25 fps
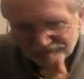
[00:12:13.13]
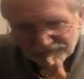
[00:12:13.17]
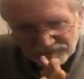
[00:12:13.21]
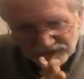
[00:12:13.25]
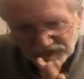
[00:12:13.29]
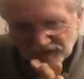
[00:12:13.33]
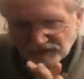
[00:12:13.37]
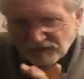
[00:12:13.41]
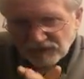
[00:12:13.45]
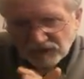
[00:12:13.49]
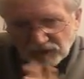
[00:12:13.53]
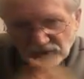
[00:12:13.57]

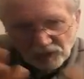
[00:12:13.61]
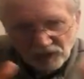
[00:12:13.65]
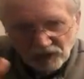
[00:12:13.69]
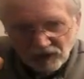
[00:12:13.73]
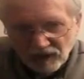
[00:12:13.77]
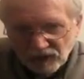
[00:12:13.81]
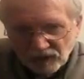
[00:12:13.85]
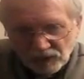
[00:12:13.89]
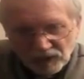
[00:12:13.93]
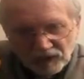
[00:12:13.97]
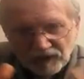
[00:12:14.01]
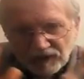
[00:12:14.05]
living
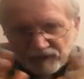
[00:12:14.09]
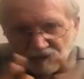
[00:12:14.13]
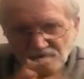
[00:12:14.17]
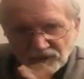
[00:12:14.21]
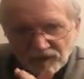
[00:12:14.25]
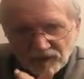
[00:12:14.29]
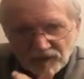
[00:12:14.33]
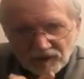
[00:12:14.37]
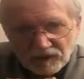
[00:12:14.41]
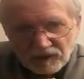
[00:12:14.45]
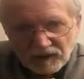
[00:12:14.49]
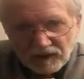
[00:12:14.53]
right,
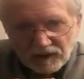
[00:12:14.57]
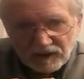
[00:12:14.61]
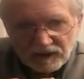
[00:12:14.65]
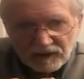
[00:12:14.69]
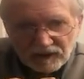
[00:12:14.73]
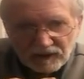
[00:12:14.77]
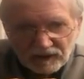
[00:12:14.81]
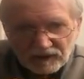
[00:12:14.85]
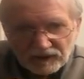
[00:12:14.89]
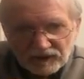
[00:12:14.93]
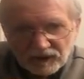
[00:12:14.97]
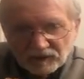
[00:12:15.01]
whatever,
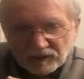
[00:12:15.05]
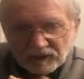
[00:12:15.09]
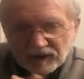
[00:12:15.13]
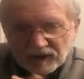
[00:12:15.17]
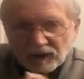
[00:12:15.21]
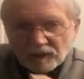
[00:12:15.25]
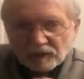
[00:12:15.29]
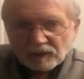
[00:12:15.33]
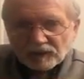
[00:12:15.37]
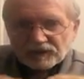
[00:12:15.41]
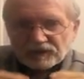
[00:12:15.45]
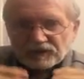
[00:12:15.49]
to be
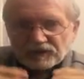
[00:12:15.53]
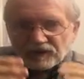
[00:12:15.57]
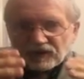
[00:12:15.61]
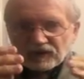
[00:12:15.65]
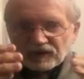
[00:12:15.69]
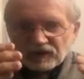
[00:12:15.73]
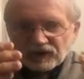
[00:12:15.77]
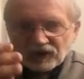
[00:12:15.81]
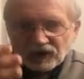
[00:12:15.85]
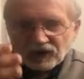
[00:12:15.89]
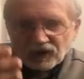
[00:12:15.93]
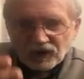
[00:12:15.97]
able to
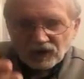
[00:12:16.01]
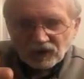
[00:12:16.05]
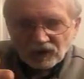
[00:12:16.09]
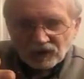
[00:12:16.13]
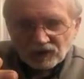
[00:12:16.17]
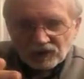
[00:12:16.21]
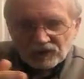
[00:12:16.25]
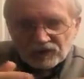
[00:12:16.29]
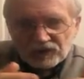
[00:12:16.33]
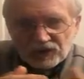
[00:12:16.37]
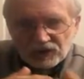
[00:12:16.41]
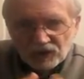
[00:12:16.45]

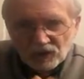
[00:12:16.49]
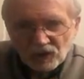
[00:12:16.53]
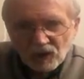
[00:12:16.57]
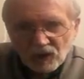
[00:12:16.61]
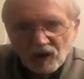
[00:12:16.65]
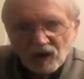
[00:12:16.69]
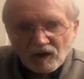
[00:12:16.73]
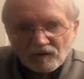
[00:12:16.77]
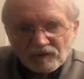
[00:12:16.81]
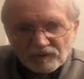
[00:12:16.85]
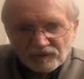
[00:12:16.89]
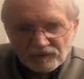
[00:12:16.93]
go to
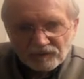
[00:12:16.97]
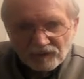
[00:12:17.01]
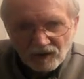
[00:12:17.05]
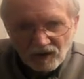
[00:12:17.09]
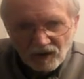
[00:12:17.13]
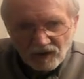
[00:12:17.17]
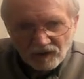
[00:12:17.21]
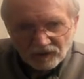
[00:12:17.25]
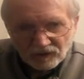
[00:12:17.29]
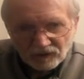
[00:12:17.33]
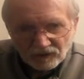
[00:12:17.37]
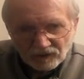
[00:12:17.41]
our
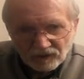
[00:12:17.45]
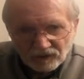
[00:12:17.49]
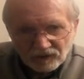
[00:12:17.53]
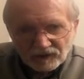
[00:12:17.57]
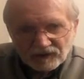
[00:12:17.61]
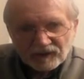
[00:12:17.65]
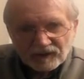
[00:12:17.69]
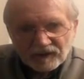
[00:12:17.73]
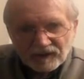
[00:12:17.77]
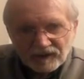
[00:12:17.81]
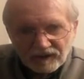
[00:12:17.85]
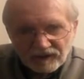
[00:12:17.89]
Father
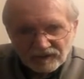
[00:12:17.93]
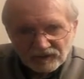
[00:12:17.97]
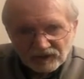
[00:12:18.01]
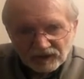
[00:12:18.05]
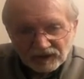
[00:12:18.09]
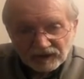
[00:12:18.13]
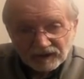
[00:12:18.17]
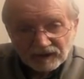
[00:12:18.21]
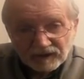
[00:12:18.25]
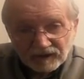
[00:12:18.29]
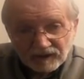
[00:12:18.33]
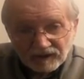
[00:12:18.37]
in heaven
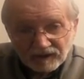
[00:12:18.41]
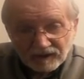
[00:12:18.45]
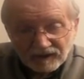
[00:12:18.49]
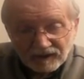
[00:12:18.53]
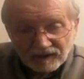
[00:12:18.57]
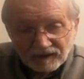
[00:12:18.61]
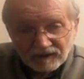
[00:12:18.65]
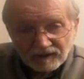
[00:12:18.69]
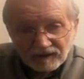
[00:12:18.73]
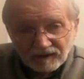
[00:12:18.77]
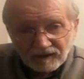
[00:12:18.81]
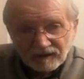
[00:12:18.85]

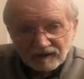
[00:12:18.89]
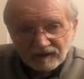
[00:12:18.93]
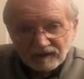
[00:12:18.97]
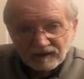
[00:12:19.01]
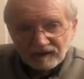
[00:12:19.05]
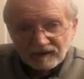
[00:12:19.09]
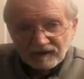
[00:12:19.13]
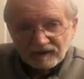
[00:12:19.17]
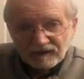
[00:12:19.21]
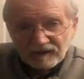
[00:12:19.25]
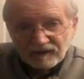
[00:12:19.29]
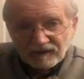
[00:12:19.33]
again
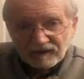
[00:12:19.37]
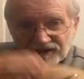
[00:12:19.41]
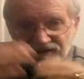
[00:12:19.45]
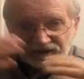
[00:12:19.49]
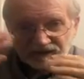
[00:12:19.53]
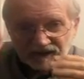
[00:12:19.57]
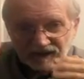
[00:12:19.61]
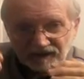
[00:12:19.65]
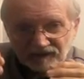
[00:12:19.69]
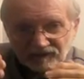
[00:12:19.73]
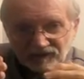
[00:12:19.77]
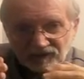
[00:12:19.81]

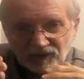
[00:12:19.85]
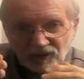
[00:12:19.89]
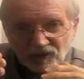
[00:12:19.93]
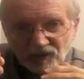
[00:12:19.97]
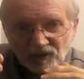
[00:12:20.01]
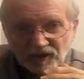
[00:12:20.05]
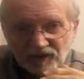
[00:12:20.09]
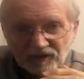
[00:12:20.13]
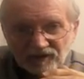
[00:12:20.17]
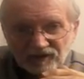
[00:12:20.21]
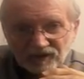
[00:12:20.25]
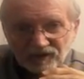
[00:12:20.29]
instead of
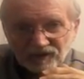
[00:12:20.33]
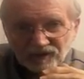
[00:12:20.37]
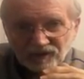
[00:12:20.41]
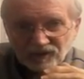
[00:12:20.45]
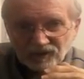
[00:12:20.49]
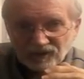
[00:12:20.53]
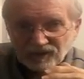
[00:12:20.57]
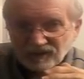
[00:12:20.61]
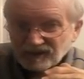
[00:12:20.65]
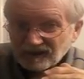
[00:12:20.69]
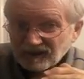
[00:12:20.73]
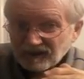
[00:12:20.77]
going to
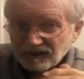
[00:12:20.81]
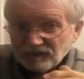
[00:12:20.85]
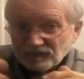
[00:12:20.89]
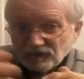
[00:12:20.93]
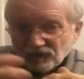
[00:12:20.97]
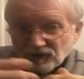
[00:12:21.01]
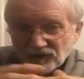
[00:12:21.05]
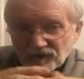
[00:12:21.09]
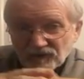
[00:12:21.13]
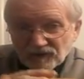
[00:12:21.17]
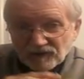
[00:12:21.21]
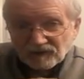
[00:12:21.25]
the
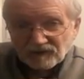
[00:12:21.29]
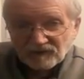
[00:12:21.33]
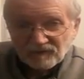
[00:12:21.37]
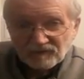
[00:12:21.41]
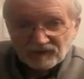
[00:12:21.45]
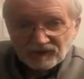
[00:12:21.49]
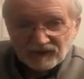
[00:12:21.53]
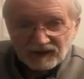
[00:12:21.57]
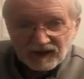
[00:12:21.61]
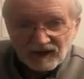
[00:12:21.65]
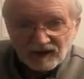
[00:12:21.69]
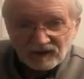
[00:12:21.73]
devil and
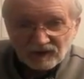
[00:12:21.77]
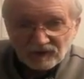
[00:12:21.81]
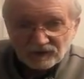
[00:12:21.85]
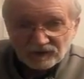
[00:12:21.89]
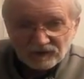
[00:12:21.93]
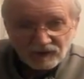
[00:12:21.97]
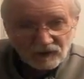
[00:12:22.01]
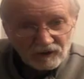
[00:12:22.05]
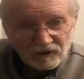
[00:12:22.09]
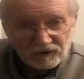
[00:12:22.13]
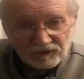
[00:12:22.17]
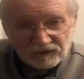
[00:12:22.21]
living outer
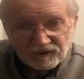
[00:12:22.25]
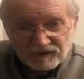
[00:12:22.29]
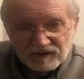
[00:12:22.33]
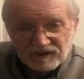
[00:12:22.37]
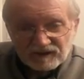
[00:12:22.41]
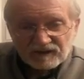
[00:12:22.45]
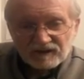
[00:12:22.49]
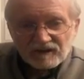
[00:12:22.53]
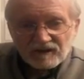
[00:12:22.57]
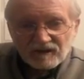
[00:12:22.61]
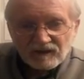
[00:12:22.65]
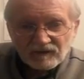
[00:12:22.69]

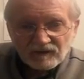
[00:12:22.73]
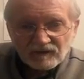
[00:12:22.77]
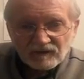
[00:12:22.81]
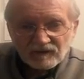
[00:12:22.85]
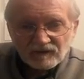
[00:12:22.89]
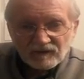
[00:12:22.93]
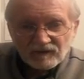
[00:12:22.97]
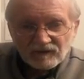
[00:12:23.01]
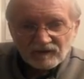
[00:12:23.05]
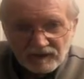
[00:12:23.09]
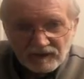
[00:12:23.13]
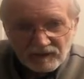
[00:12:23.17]
darkness
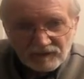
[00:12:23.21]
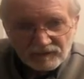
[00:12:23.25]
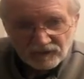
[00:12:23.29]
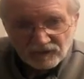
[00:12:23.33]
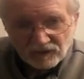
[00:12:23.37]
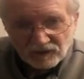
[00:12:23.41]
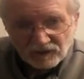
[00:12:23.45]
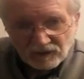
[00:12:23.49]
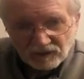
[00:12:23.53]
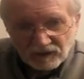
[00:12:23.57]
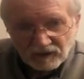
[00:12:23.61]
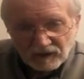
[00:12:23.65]

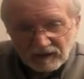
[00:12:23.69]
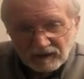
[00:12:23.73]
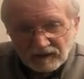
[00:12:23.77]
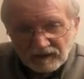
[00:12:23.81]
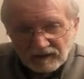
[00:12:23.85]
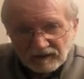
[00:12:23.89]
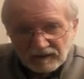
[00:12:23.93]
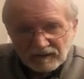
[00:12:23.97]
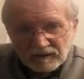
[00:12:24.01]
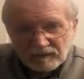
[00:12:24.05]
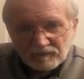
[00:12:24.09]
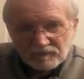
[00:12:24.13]
forever.
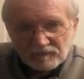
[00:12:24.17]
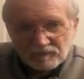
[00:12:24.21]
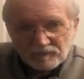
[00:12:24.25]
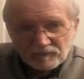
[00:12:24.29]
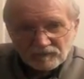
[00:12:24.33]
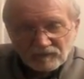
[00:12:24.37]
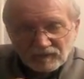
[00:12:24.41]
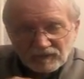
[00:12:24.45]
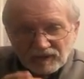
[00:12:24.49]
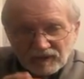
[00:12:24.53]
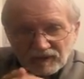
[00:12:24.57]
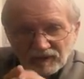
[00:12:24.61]

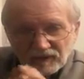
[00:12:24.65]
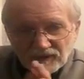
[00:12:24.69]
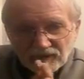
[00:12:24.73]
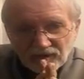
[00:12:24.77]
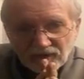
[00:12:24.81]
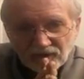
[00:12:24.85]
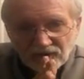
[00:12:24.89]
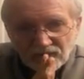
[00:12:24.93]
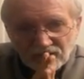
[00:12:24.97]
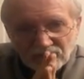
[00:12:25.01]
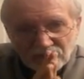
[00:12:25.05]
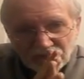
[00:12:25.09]
You
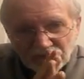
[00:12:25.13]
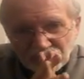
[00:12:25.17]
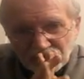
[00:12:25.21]
know,